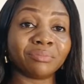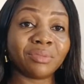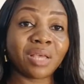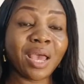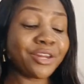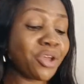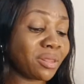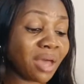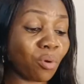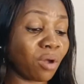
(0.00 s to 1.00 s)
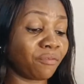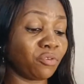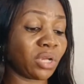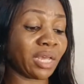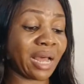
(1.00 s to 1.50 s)
Any other way of
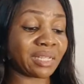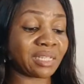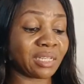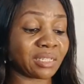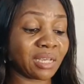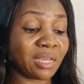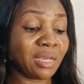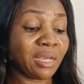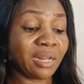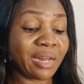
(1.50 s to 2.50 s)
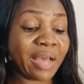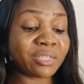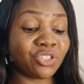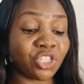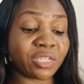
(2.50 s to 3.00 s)
looking at it lets
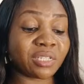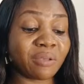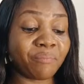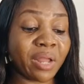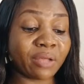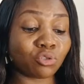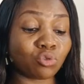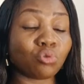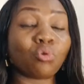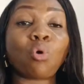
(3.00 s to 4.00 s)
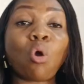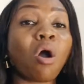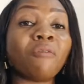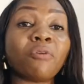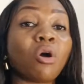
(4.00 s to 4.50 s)
Jason Blair
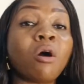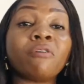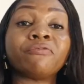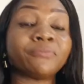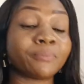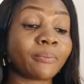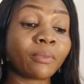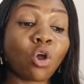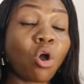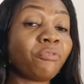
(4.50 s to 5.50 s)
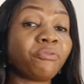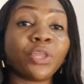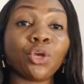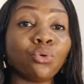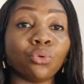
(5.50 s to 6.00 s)
off the
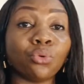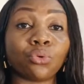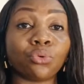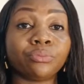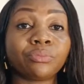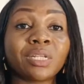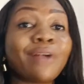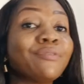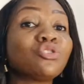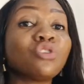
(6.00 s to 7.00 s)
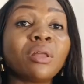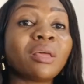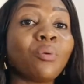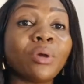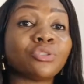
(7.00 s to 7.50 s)
hook. There is no other
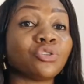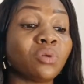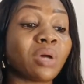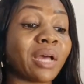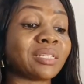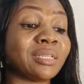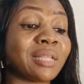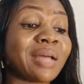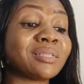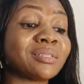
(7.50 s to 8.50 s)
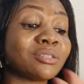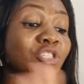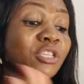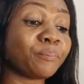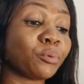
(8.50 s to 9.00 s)
way to look at it. That is the
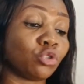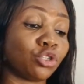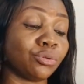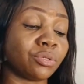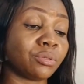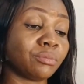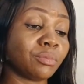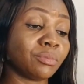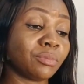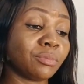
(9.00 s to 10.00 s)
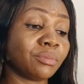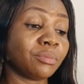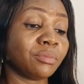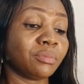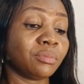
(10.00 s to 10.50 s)
simple truth.
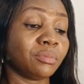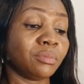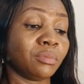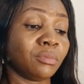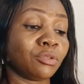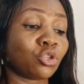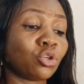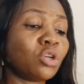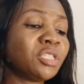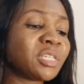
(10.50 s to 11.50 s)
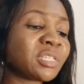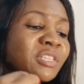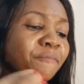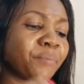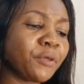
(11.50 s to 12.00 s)
So don't
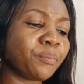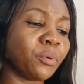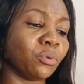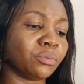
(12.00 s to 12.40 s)
deceive people.